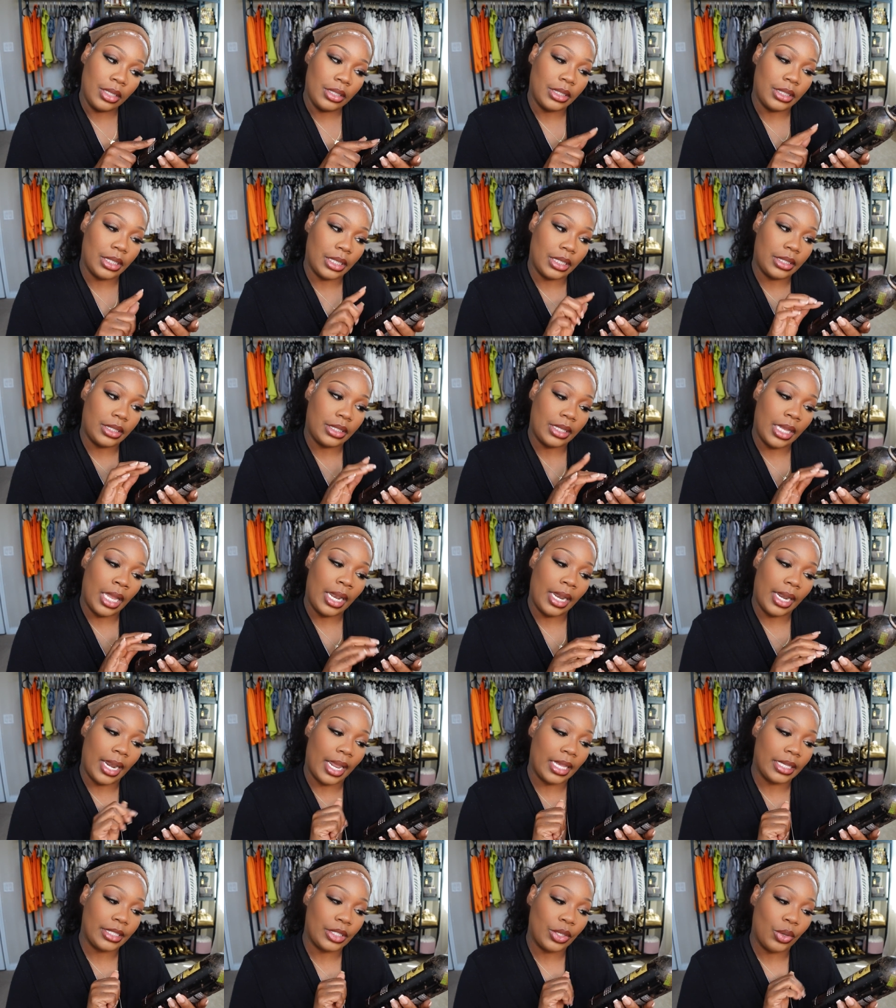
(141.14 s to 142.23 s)
this
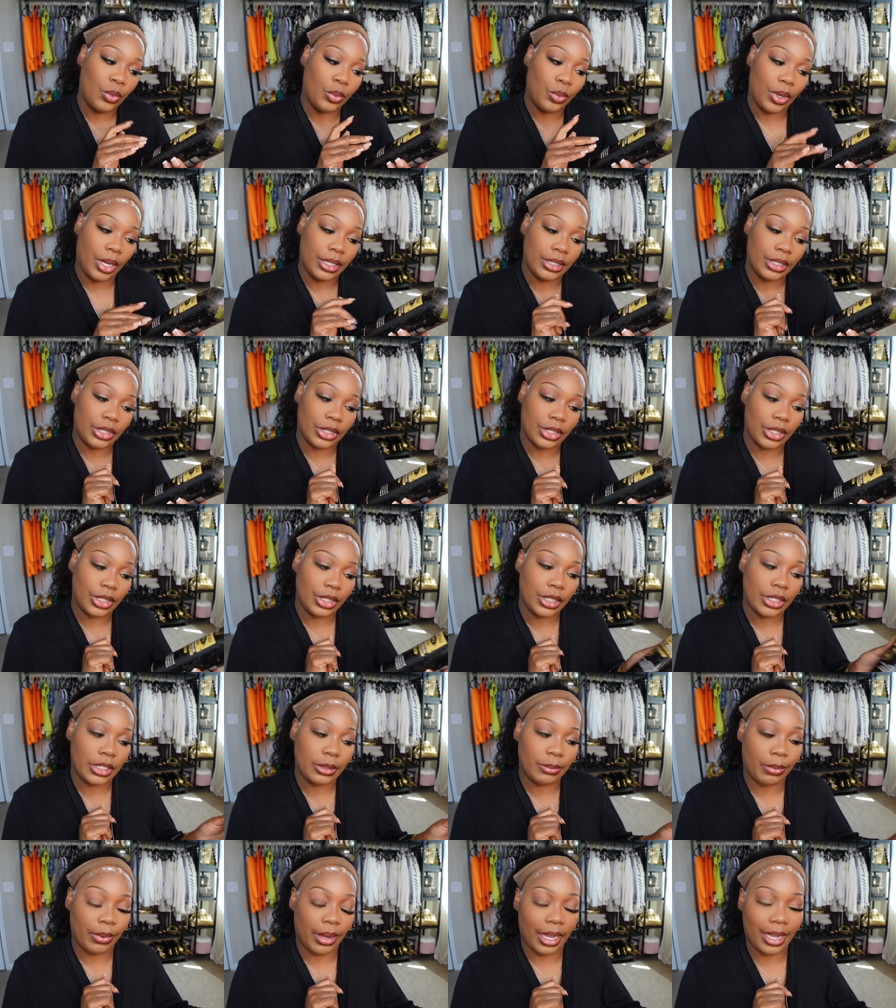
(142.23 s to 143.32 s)
Lace Wonder
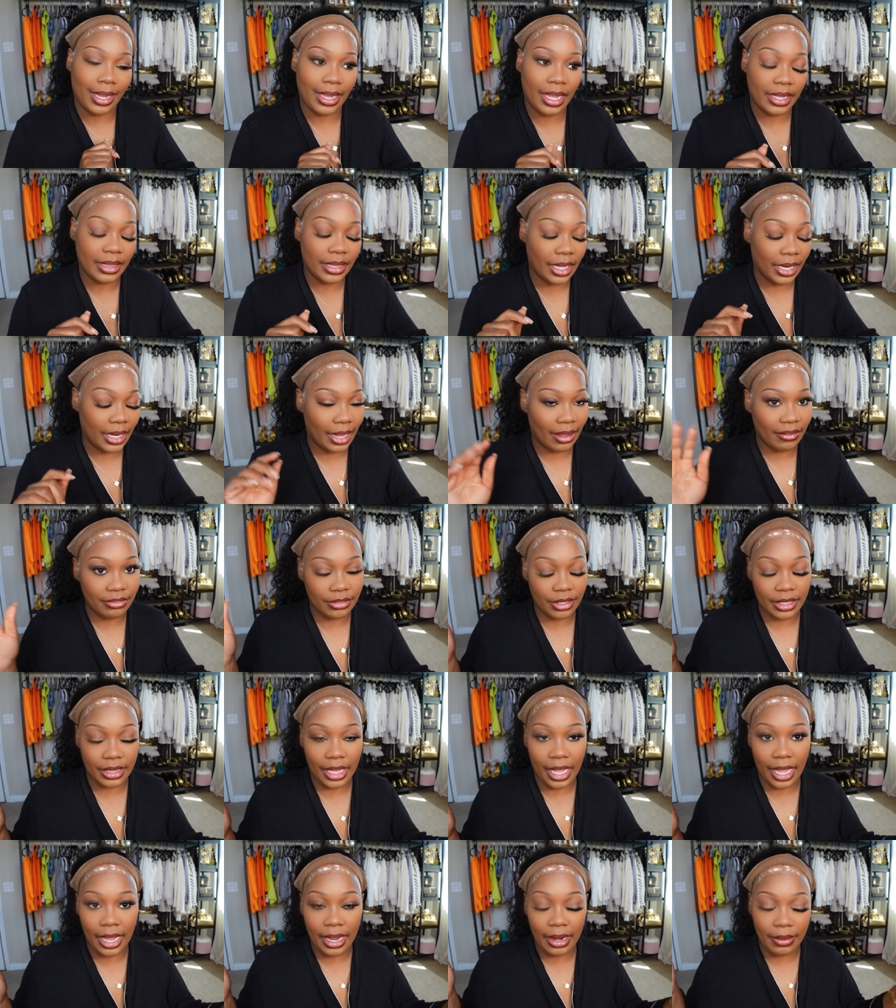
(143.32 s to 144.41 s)
spray. And then after
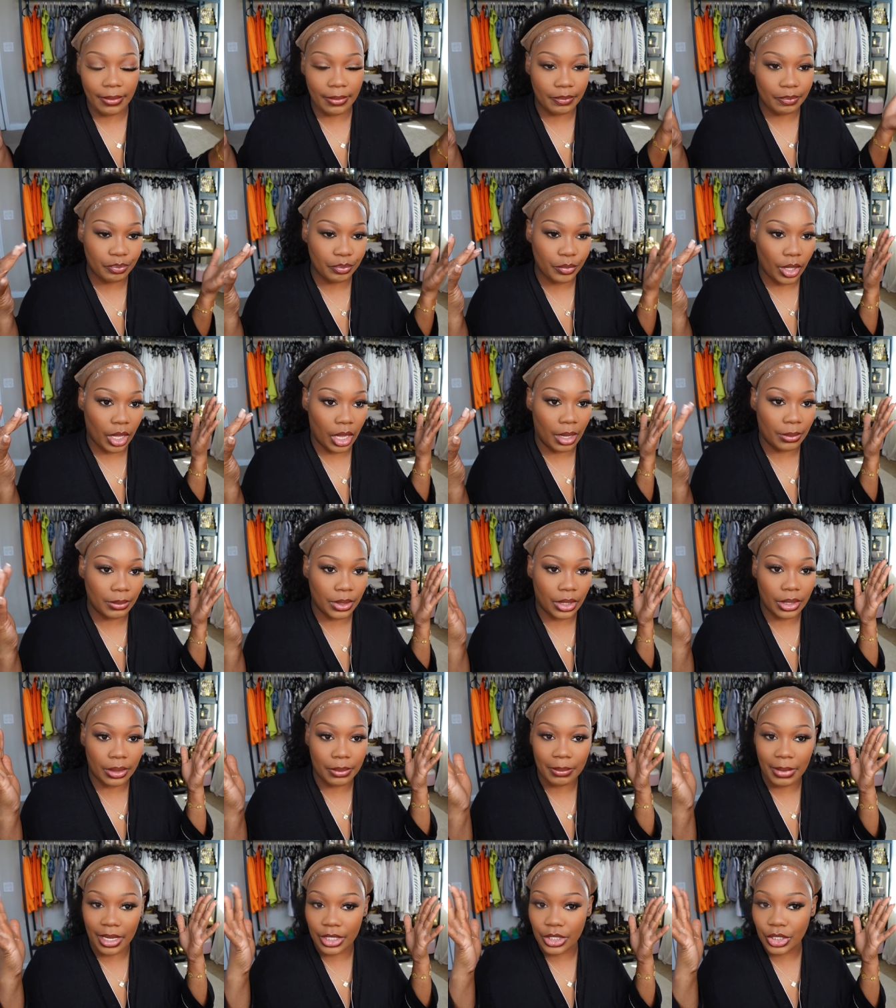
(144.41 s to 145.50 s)
that, I'm gonna
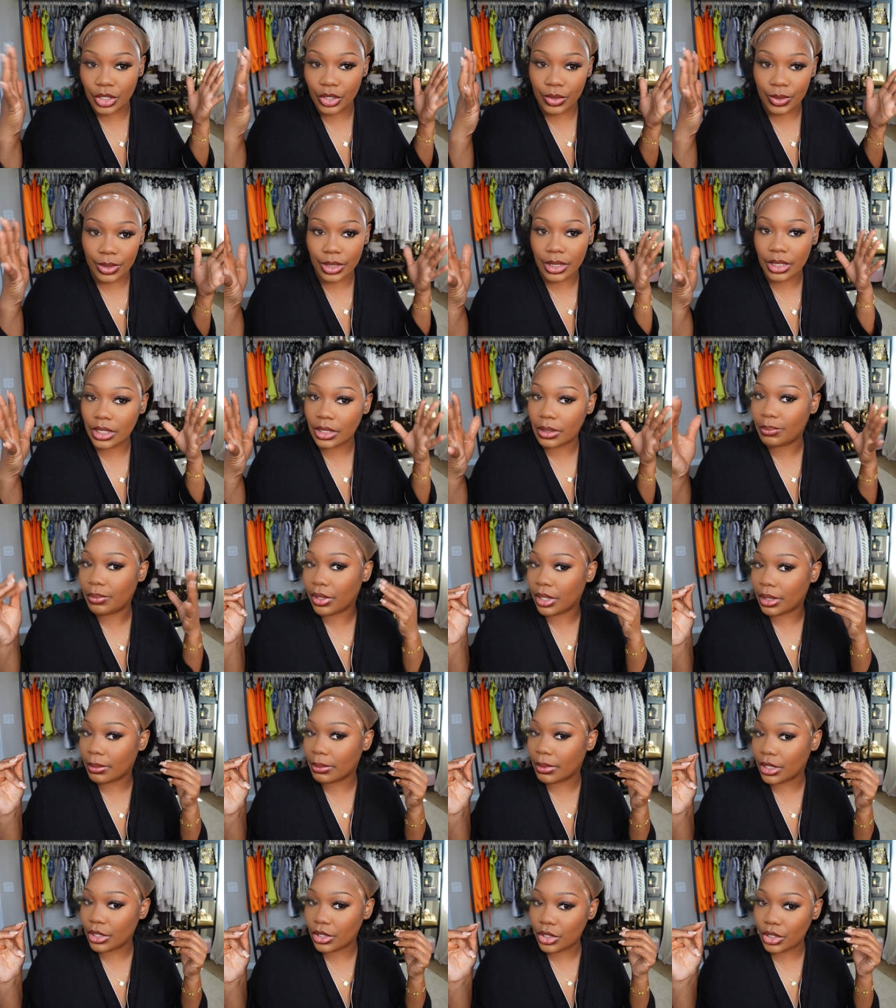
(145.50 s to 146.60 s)
make sure it's pretty
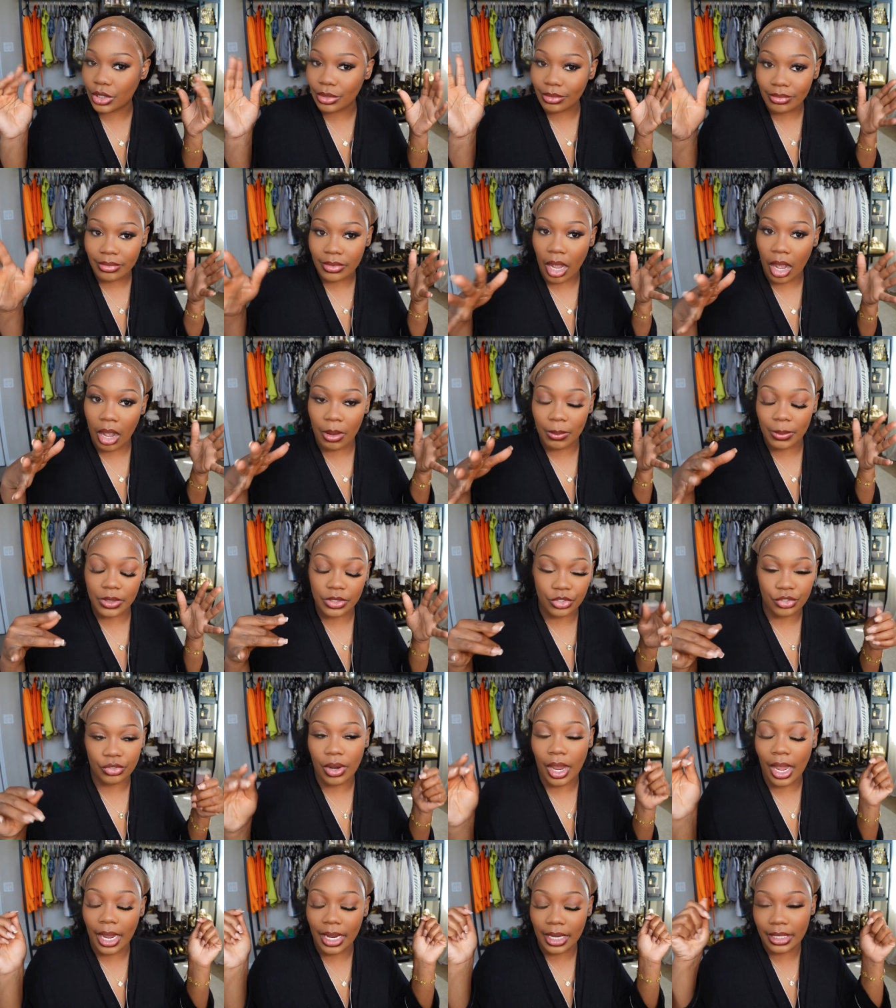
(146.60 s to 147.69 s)
much almost
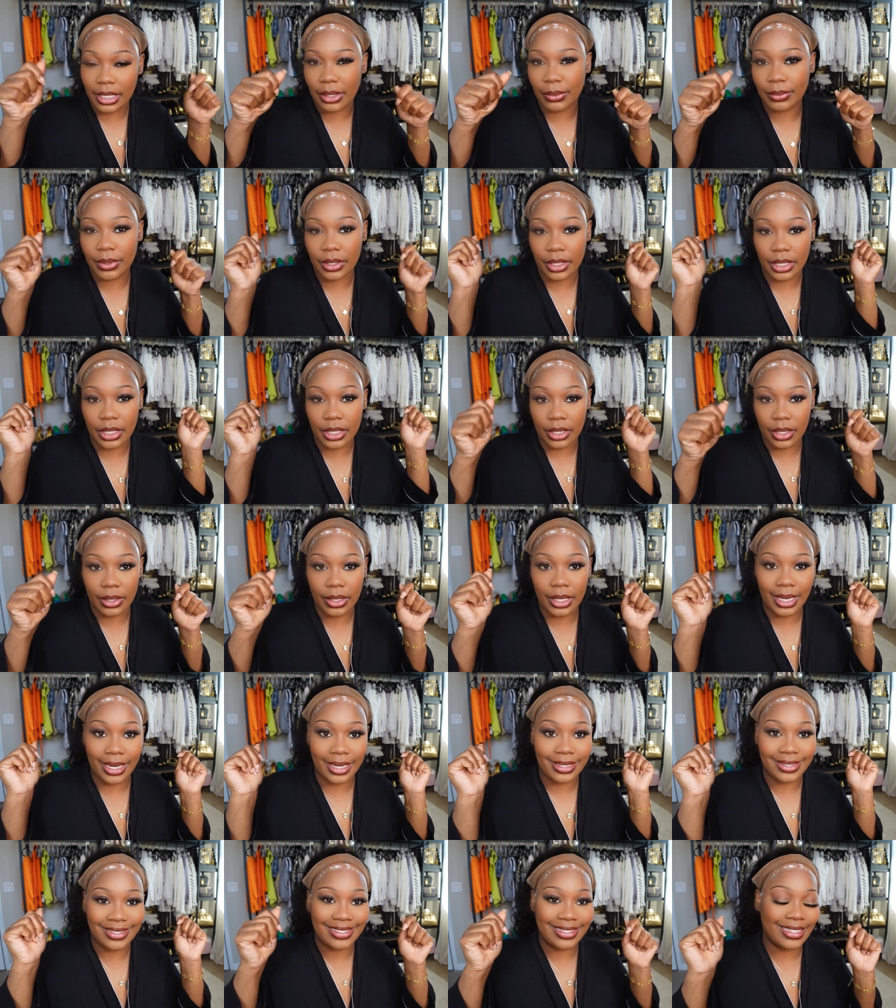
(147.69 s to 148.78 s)
dry. And then we're gonna go
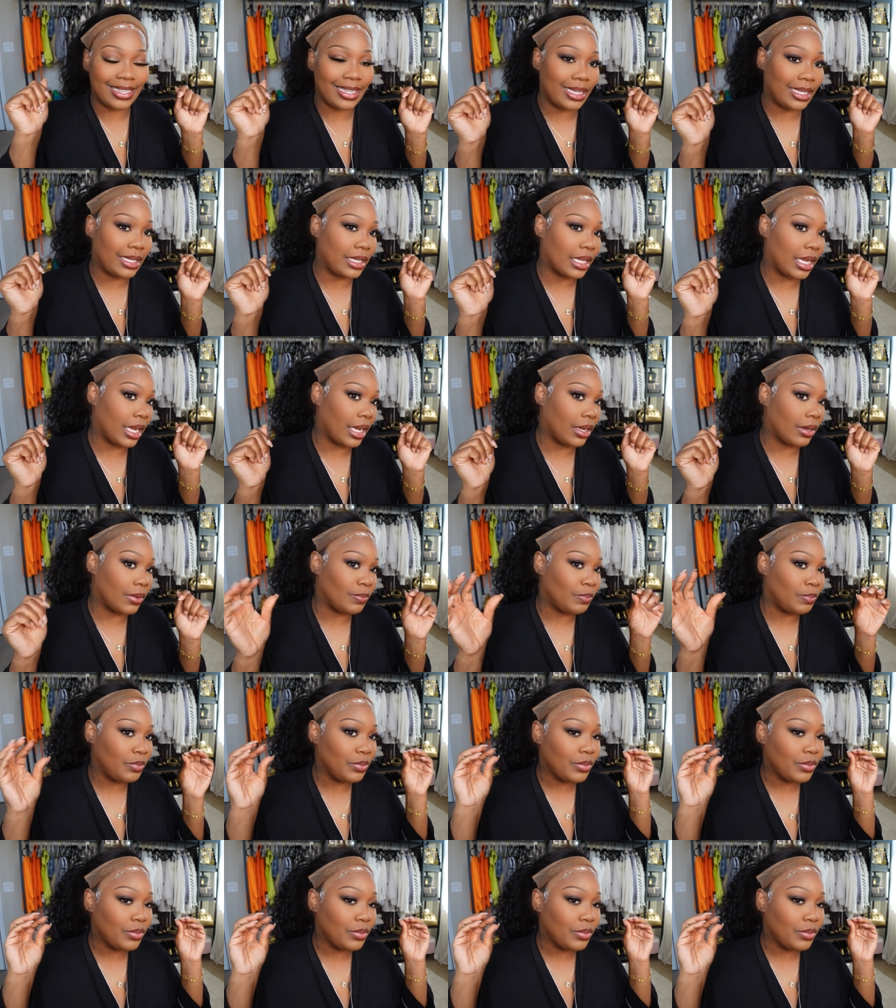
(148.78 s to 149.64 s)
ahead and stick it down.